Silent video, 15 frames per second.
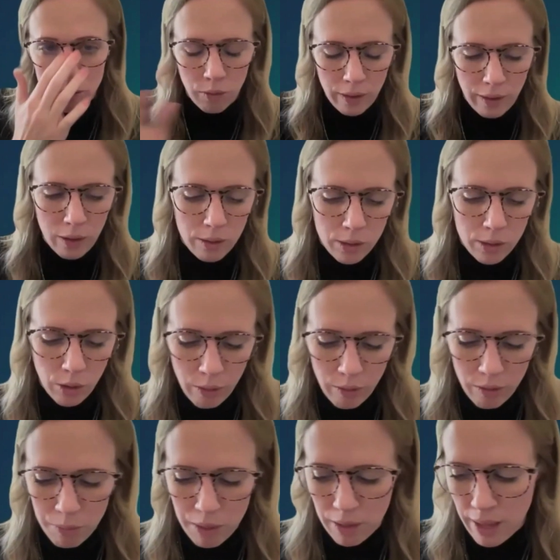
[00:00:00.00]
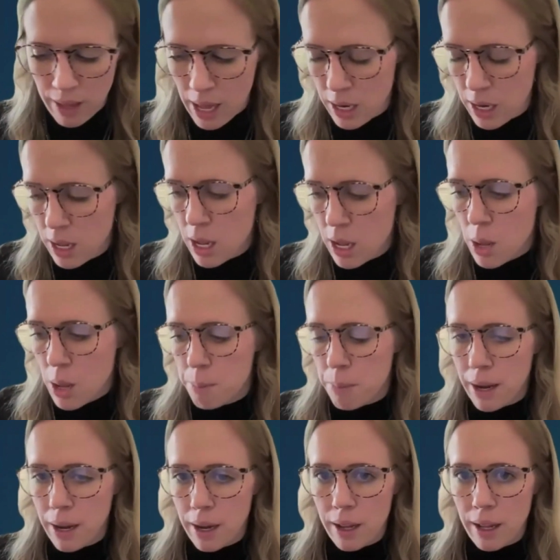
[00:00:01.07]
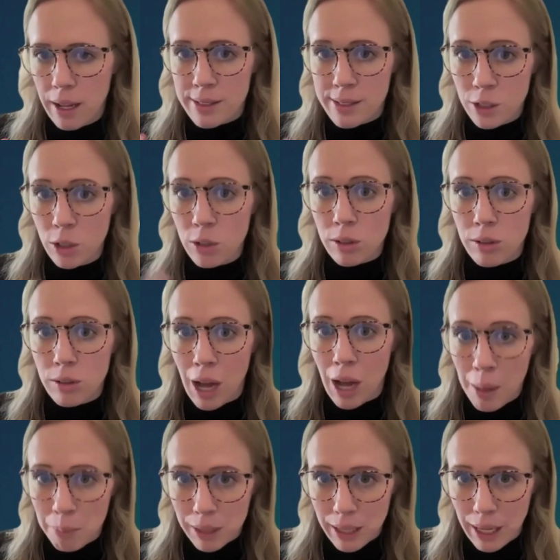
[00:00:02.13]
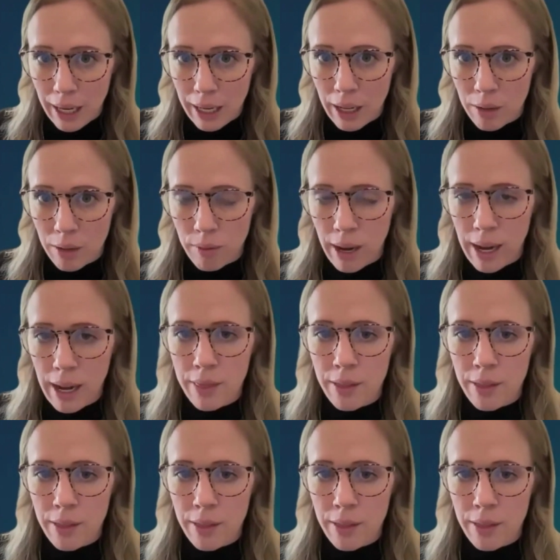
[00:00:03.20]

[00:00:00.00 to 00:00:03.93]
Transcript: Hopefully they don't disagree with me on that, but it's still complicated, right?